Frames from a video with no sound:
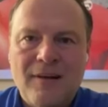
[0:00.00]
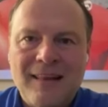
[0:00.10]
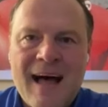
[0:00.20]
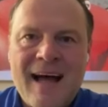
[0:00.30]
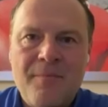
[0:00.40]

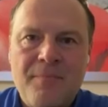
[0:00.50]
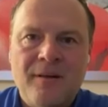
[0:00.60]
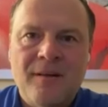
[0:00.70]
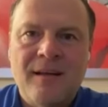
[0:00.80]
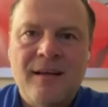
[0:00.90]

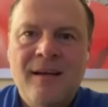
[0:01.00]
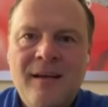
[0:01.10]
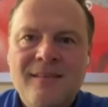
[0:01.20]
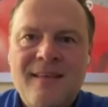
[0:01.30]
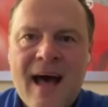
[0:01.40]
reliability
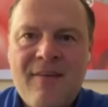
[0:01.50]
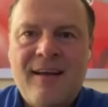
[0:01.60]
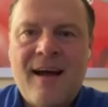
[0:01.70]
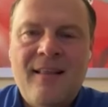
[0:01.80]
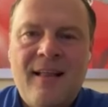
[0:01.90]
to have a
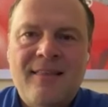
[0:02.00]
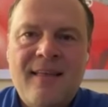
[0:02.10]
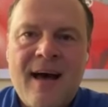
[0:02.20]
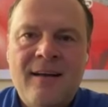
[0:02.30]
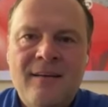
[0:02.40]
guy like
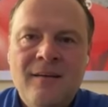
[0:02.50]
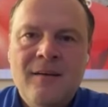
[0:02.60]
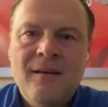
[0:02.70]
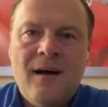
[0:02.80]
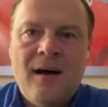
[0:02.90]
that,
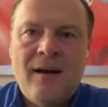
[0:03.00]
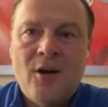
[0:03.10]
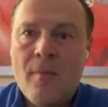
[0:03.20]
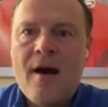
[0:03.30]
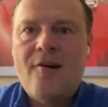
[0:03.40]
uh,
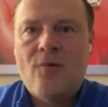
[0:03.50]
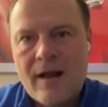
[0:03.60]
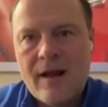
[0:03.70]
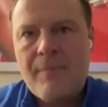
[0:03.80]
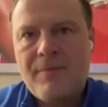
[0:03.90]
no matter
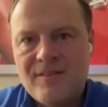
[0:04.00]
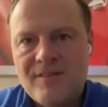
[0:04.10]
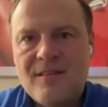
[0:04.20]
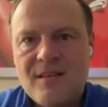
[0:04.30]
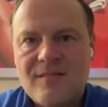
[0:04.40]
what happens
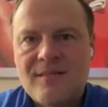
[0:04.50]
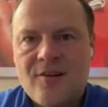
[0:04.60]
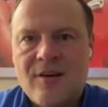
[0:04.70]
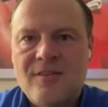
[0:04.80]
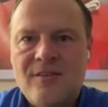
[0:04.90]
in this
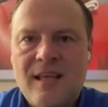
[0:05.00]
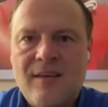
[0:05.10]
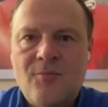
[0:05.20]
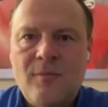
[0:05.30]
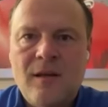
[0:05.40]
series, it
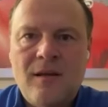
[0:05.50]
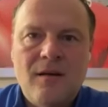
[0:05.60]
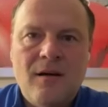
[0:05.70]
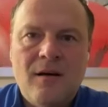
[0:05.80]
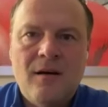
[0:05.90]
gives
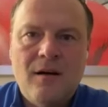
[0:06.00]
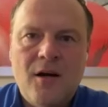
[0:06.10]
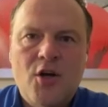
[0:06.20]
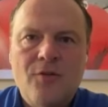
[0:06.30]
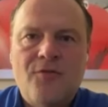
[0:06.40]
me uh,
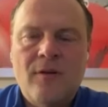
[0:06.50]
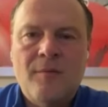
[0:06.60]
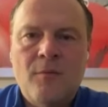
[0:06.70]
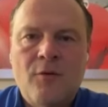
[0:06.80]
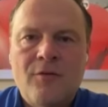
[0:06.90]
a good
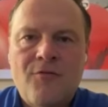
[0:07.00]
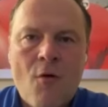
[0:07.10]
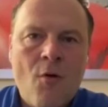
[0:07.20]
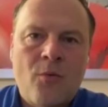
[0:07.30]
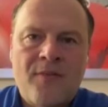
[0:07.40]
feeling moving
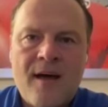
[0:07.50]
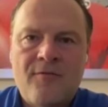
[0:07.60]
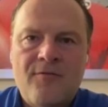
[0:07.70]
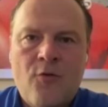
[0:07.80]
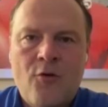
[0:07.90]
forward with
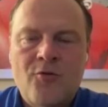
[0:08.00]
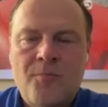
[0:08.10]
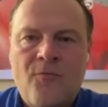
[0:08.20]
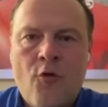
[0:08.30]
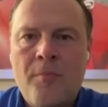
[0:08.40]
that four,
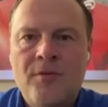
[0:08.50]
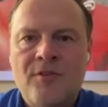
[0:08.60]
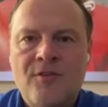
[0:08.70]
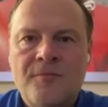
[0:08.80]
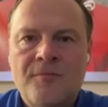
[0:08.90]
four
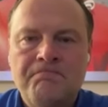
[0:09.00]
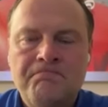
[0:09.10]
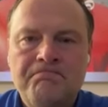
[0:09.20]
position.